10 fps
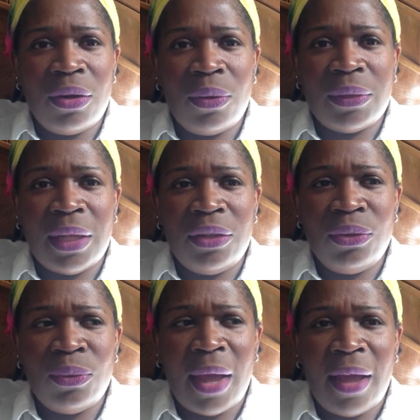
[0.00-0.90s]
that
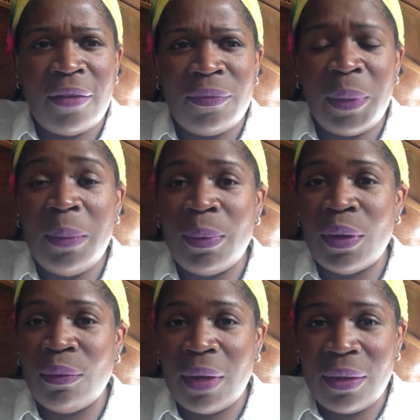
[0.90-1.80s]
you have people
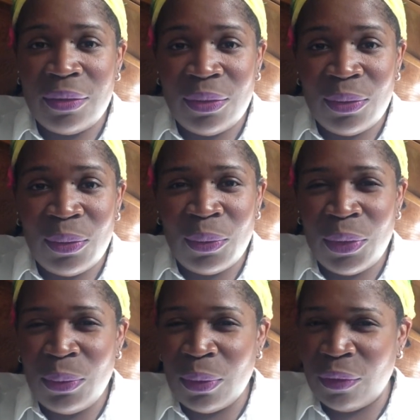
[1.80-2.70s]
around you who
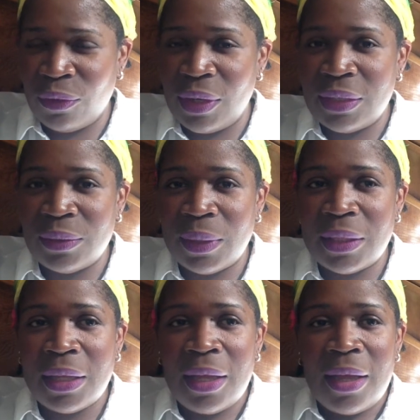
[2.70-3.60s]
you were friends with,
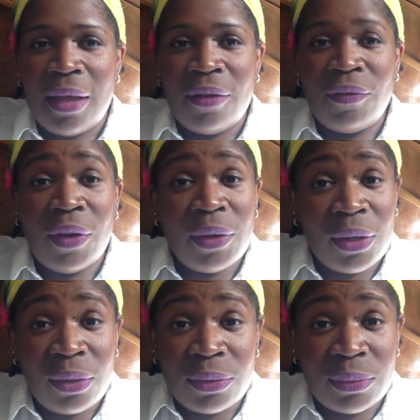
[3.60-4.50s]
very
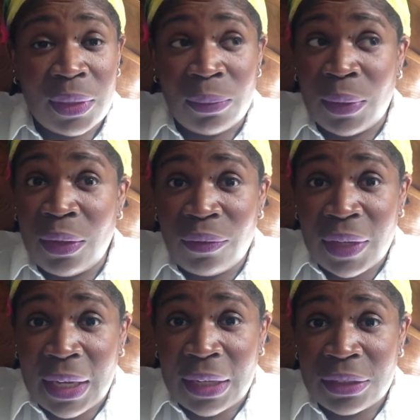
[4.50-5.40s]
close with, went on
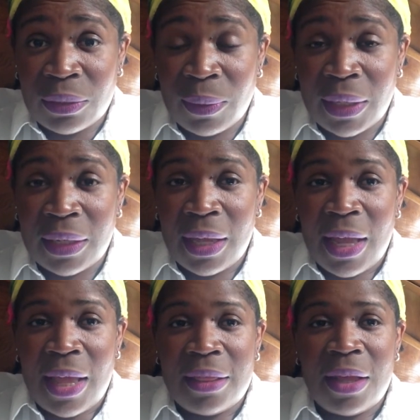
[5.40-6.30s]
vacation with,
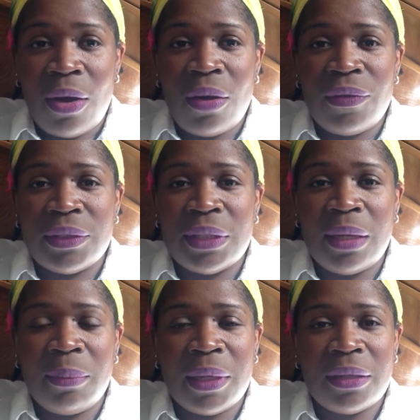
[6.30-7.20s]
that all of a
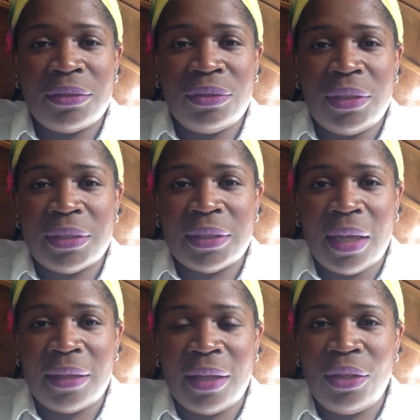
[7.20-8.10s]
sudden, because you
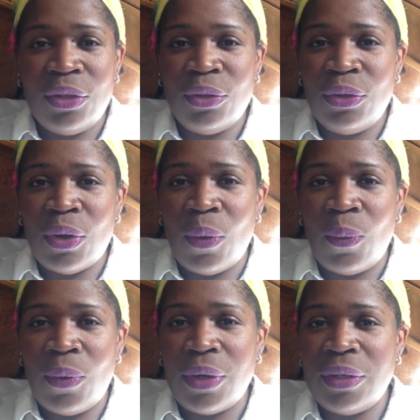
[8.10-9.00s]
decide that you don't
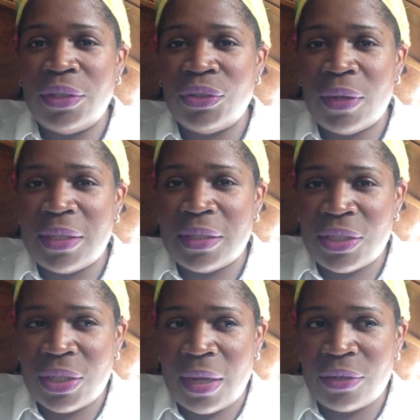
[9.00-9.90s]
want to
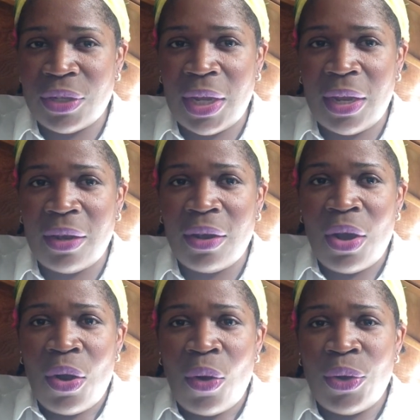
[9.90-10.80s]
transition out your hair
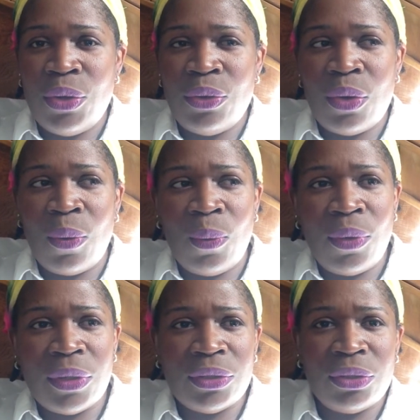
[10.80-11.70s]
or you don't
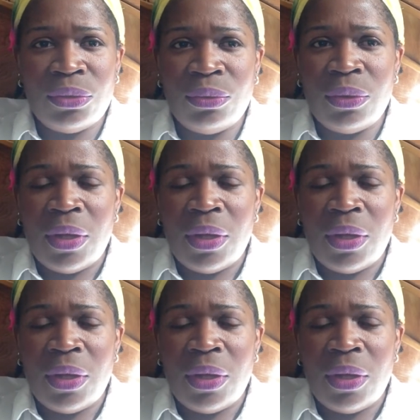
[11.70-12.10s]
want to,